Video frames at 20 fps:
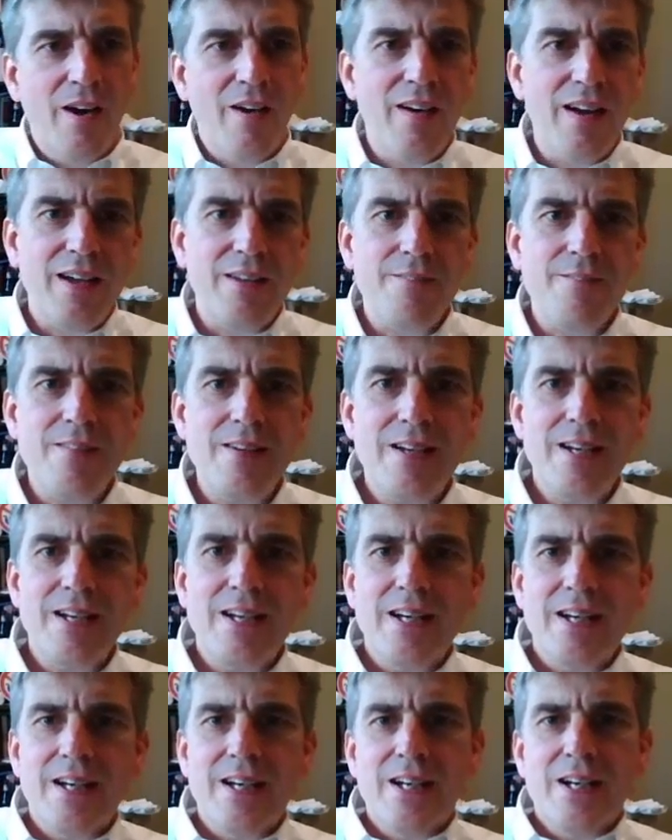All right,
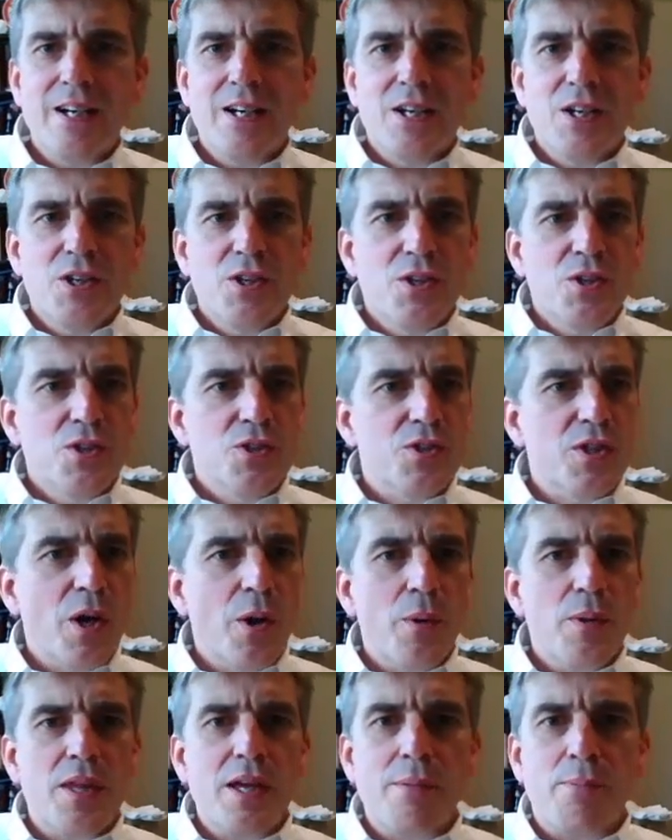
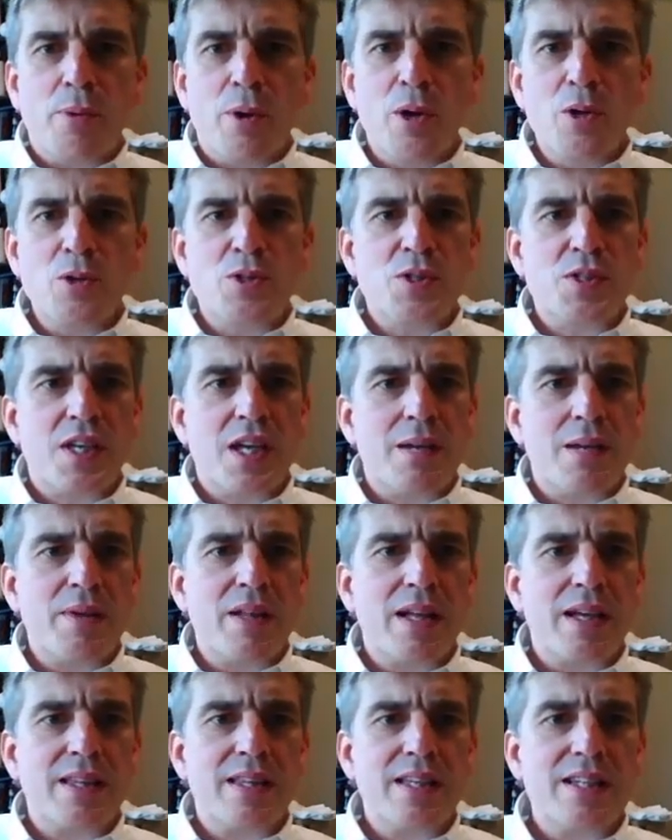so the approach is going to
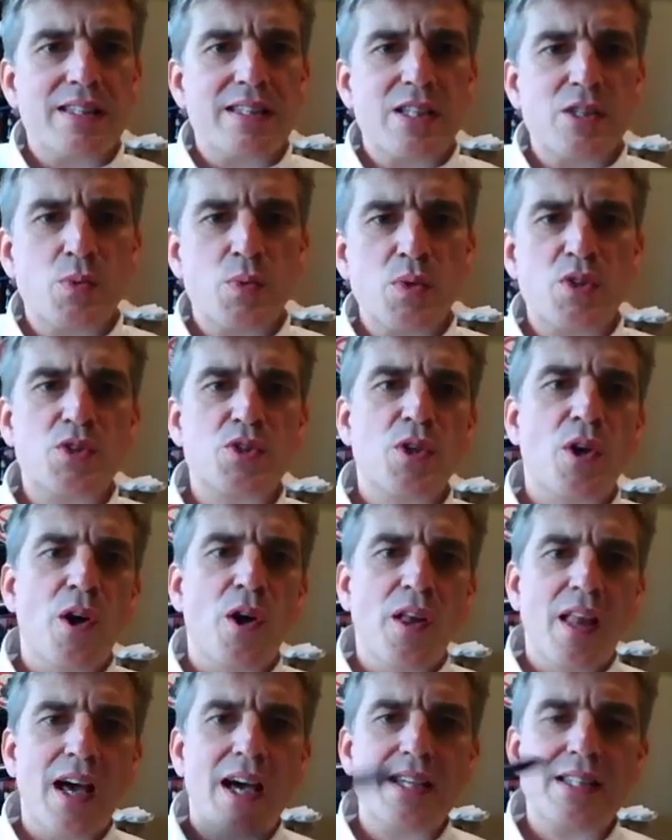be like this. As we
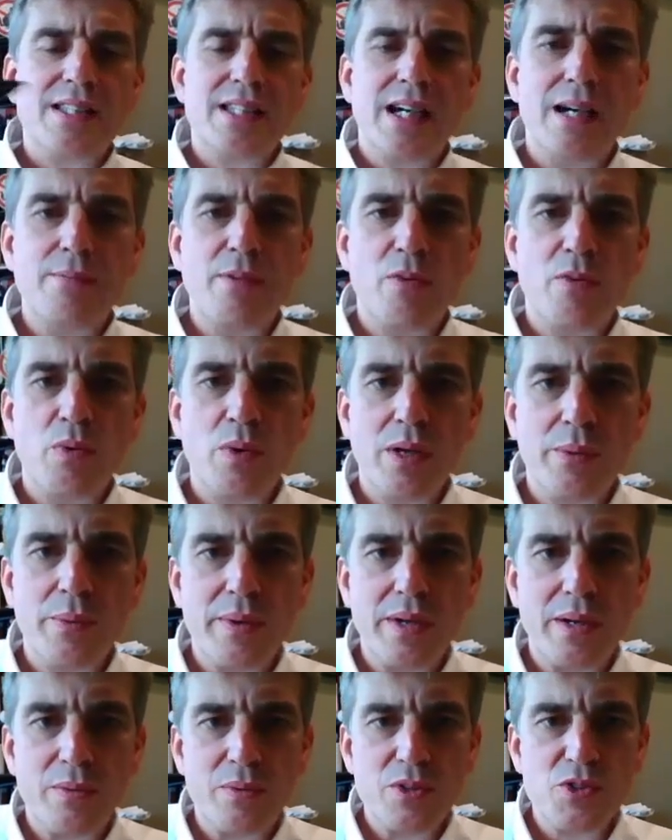saw last time, if we
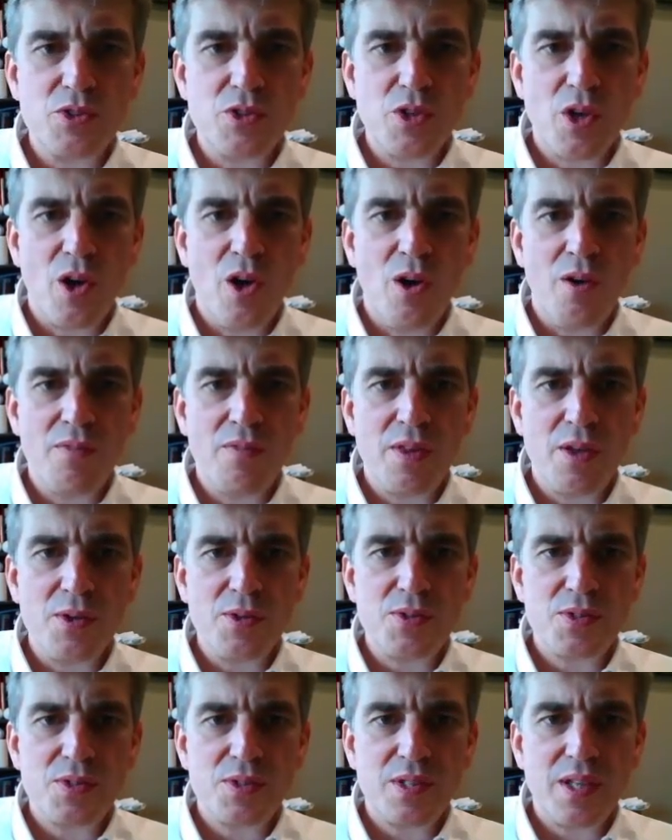want to resolve
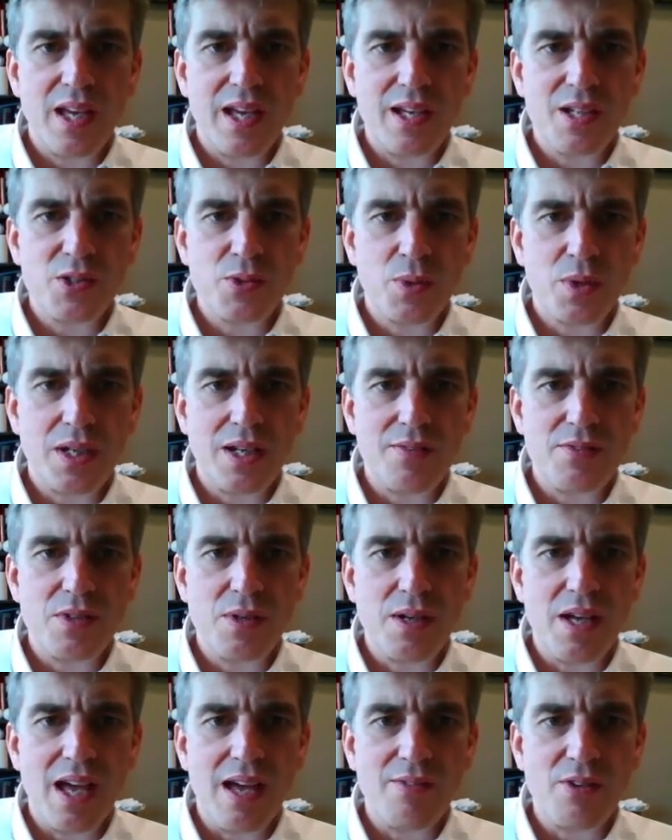those scales, we're going
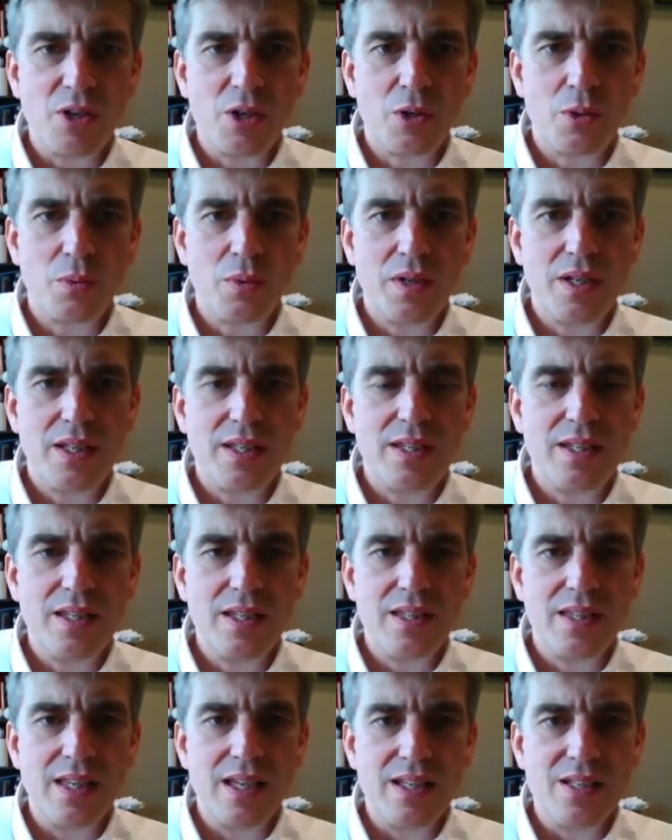to have to have a grid
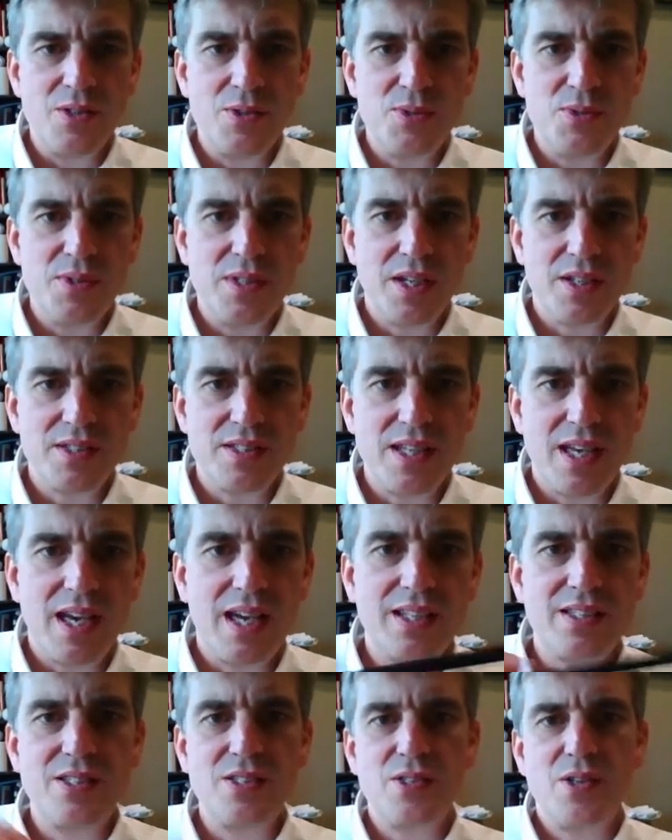whose delta
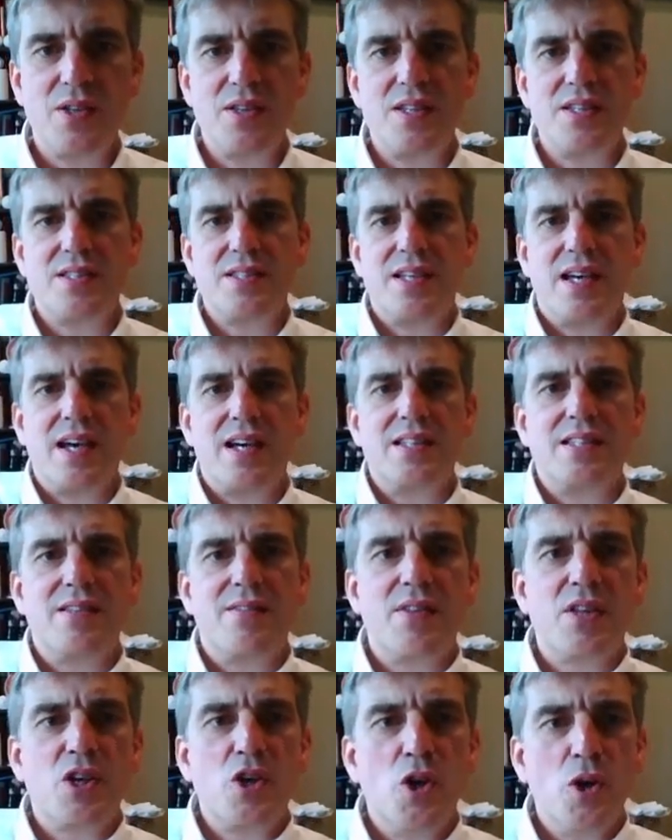x is on the size
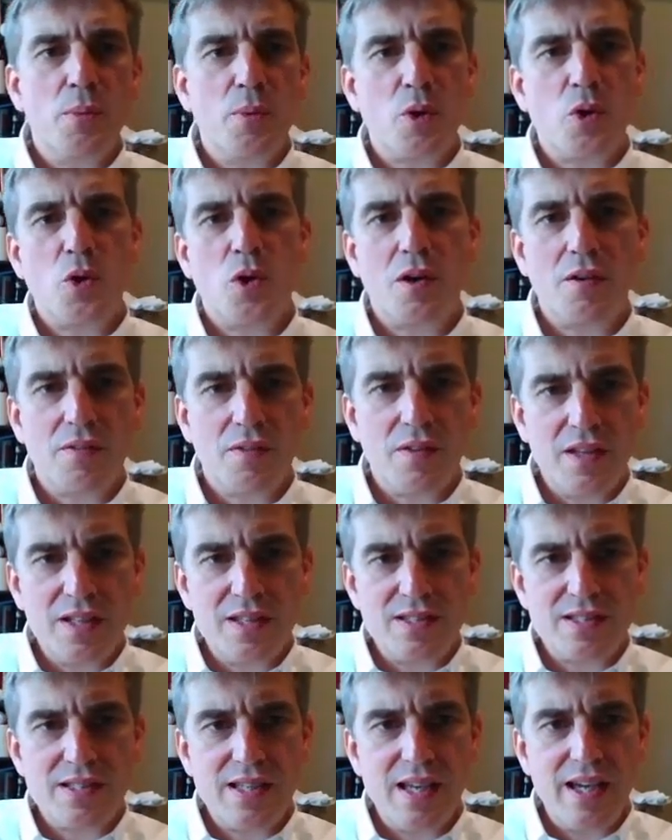of the Kolmogorov
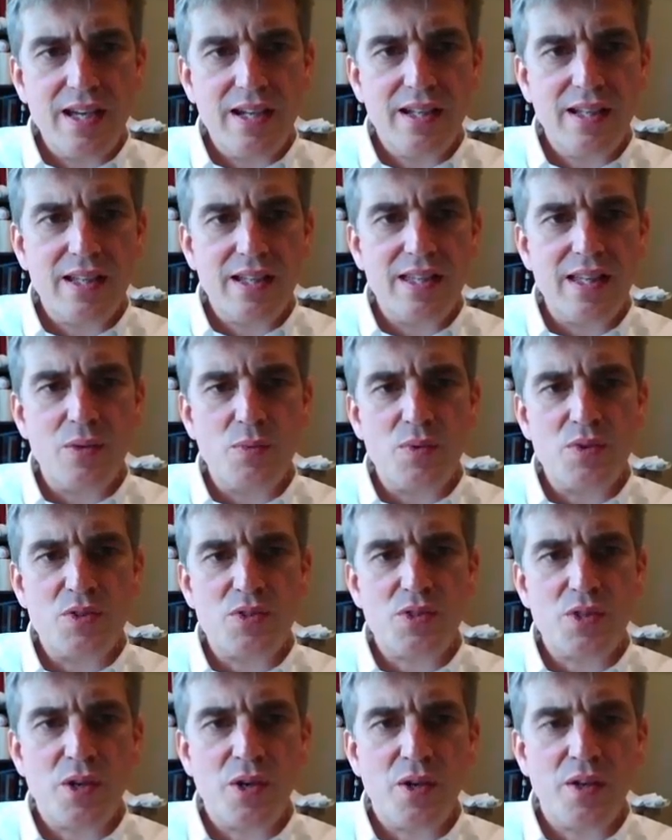length scale, and then we
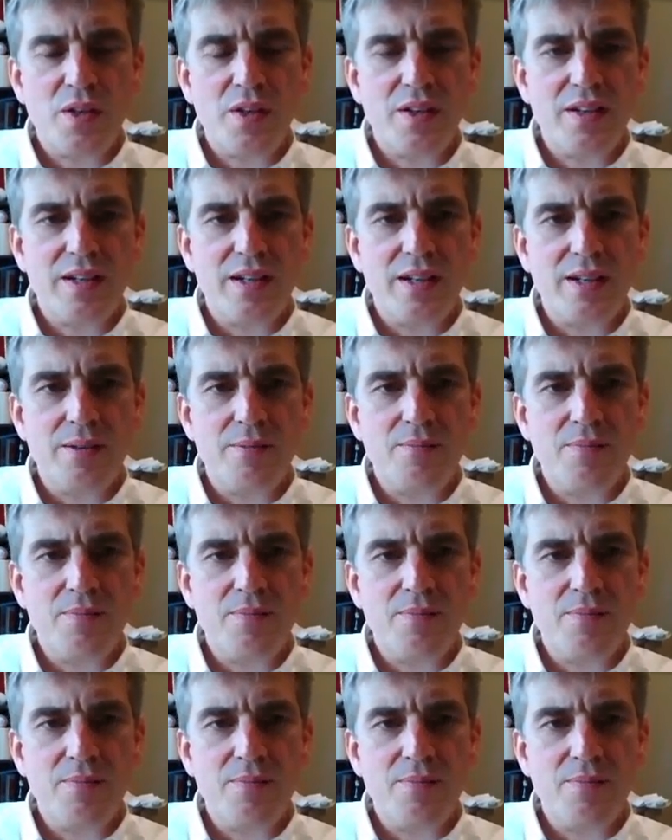saw